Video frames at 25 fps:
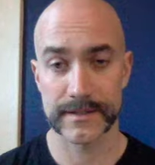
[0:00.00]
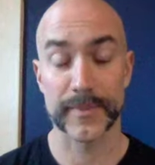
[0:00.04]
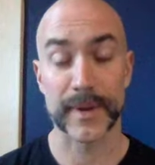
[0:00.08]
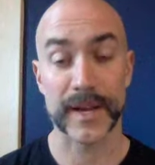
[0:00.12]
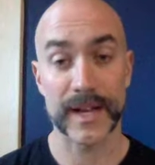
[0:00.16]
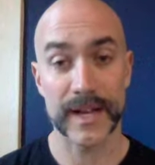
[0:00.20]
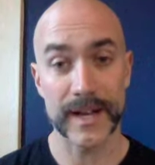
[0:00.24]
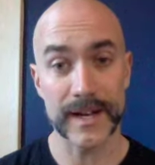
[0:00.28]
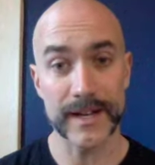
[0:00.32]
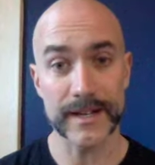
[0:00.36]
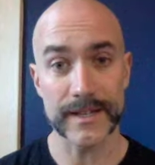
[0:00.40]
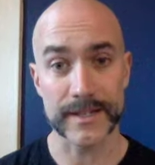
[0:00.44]

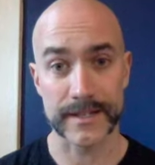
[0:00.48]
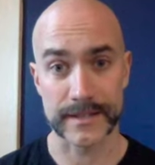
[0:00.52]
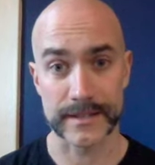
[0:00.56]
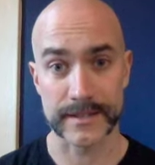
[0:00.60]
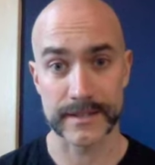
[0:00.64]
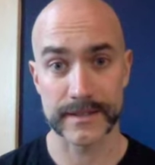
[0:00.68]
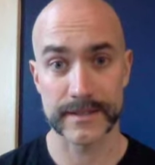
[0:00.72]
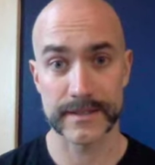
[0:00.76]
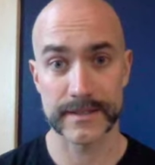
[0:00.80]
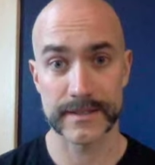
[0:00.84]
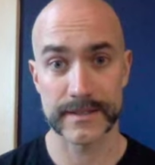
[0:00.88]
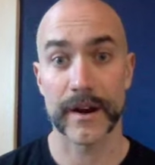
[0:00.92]

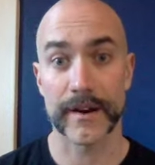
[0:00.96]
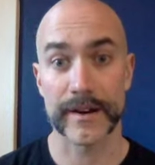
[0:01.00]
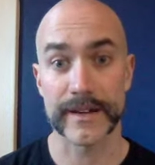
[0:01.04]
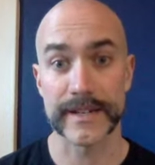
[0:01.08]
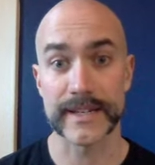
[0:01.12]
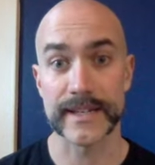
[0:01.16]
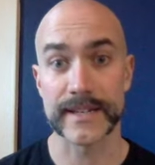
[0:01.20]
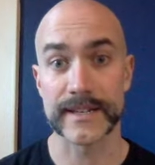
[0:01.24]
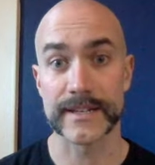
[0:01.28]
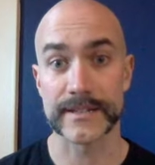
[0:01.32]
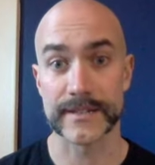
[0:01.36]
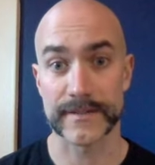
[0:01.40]
because our
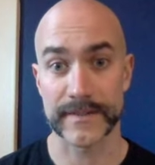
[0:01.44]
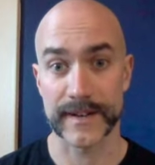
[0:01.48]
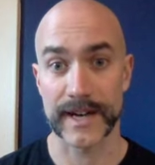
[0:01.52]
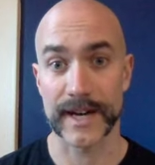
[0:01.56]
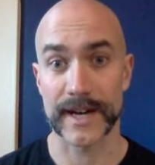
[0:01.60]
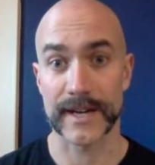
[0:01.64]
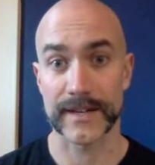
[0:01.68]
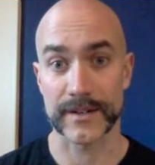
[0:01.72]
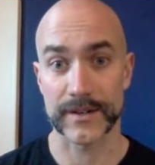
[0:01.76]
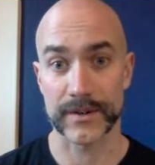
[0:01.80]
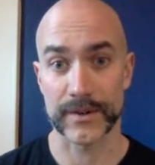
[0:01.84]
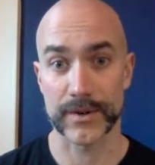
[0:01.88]
ideas of
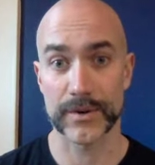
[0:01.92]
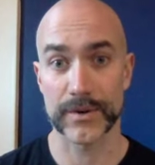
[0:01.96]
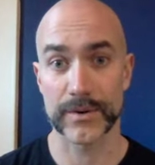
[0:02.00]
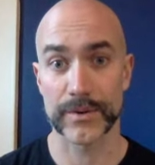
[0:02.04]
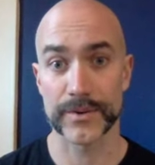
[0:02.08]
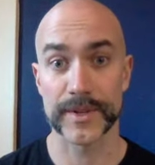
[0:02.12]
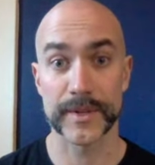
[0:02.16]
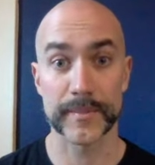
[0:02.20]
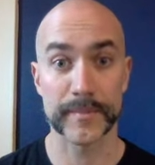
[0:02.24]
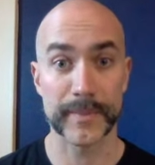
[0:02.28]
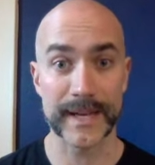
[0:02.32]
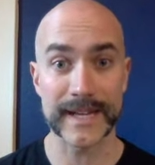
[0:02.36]
hot and
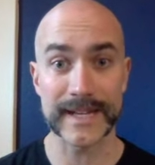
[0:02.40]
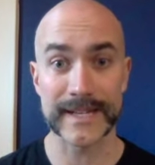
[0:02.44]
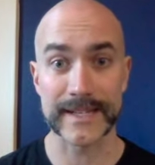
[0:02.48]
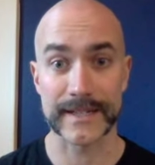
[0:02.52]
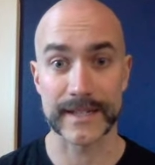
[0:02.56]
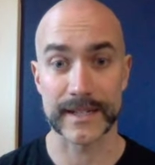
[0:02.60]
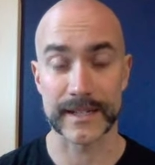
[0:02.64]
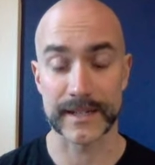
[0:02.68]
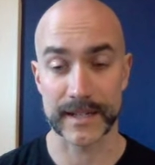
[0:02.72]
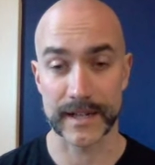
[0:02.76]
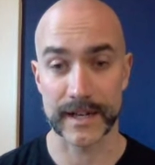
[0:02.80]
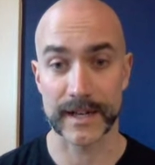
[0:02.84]
cold depend
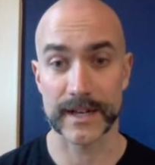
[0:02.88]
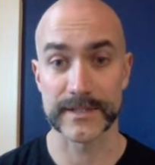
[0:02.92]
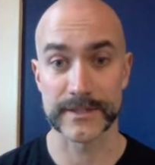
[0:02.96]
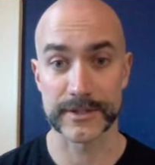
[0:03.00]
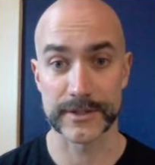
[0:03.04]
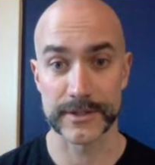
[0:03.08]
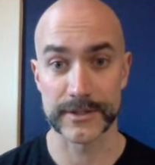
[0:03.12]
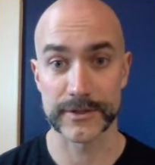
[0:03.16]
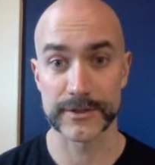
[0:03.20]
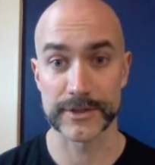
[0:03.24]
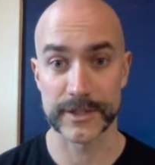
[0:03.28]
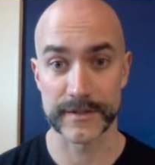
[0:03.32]
on the
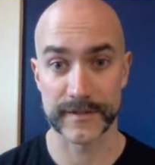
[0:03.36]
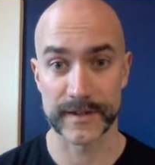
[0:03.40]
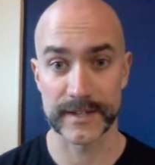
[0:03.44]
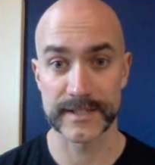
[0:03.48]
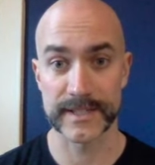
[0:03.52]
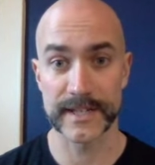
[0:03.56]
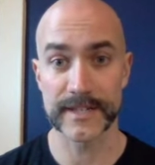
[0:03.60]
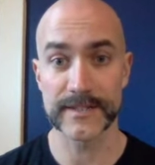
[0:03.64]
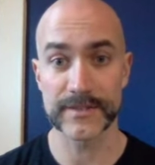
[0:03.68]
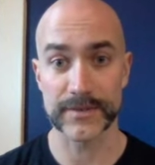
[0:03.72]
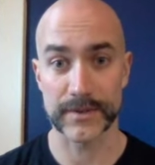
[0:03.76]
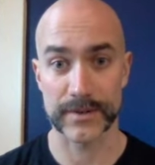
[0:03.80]
constitution of our
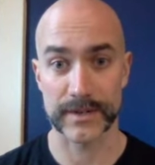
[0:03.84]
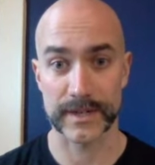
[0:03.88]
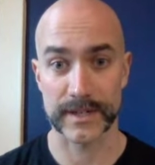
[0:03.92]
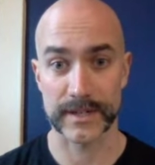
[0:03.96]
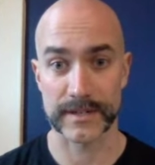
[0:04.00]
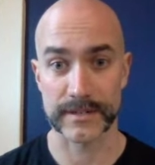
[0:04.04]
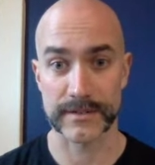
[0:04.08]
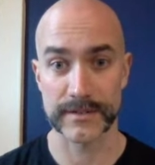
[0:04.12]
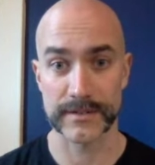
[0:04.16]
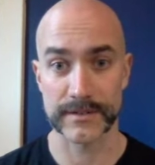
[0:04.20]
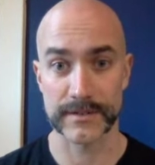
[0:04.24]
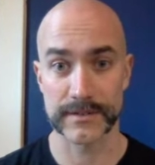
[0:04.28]
sense
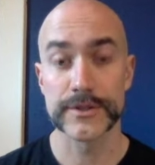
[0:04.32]
organs,